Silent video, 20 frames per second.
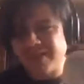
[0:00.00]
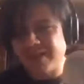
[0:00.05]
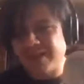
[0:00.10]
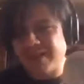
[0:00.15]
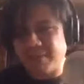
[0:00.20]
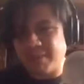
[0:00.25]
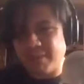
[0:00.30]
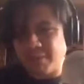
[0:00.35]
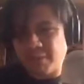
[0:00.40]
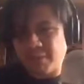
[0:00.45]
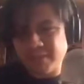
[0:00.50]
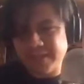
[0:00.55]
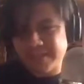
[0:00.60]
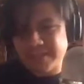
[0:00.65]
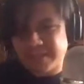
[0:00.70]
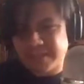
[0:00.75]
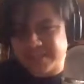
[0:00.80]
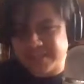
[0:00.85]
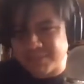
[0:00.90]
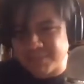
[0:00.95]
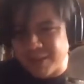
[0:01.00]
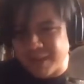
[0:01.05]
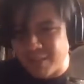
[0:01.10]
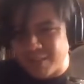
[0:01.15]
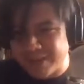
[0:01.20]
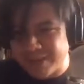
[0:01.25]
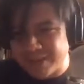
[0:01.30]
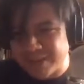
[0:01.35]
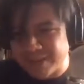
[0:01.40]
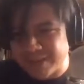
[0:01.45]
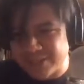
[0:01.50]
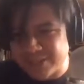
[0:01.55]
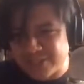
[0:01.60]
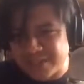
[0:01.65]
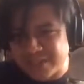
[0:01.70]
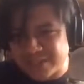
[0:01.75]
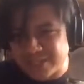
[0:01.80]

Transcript: and I've already seen some comment here in the chat.